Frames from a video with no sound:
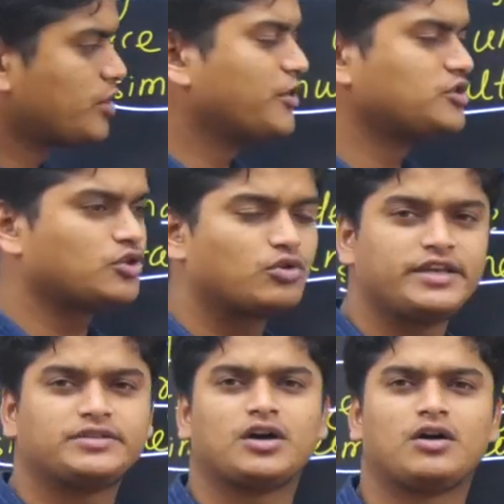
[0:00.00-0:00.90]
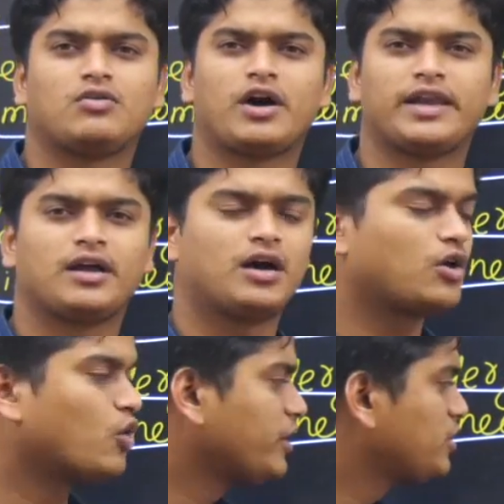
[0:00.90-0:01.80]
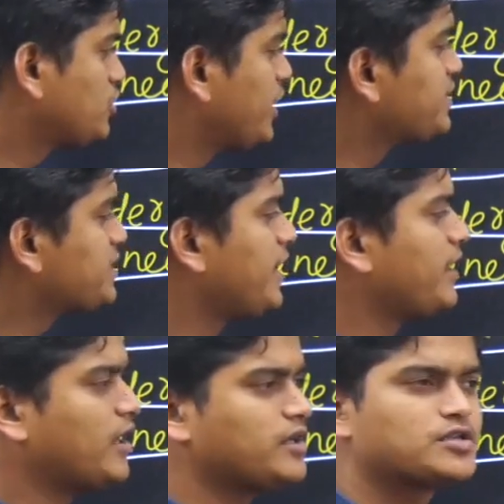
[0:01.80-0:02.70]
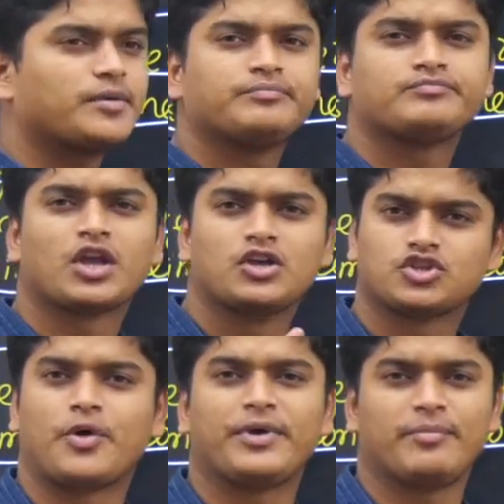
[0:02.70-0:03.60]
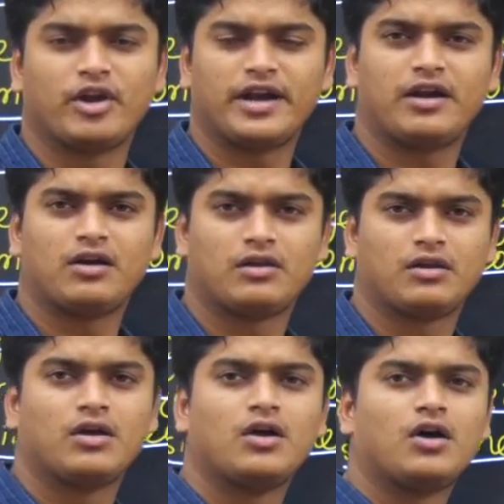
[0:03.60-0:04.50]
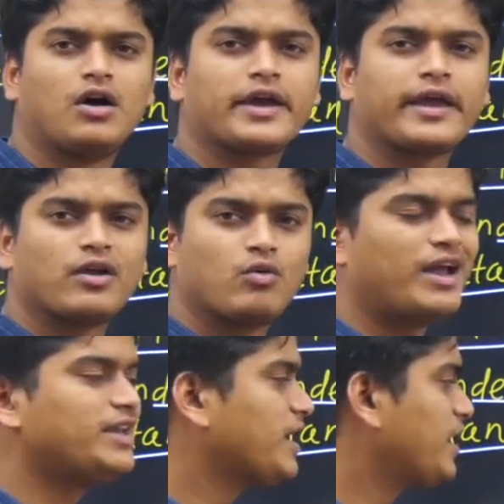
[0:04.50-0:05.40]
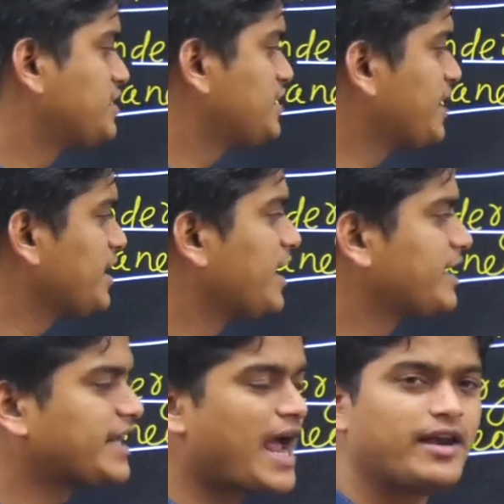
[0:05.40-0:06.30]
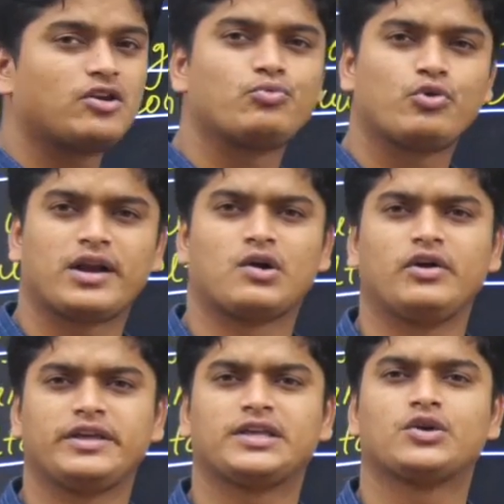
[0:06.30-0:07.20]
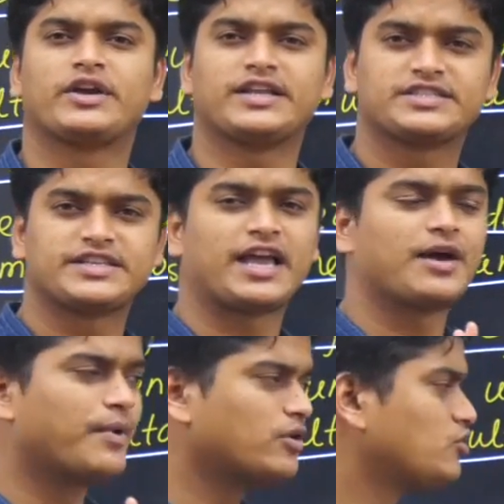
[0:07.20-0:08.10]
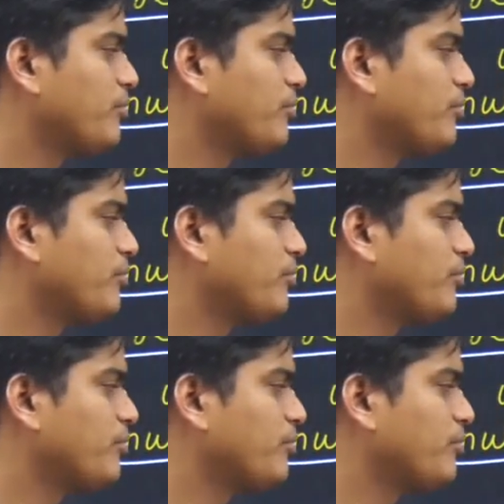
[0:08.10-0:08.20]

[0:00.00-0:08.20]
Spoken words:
suppose otherwise while going inside some shopping mall and all, okay, while checking like trial room we are going, you can check about the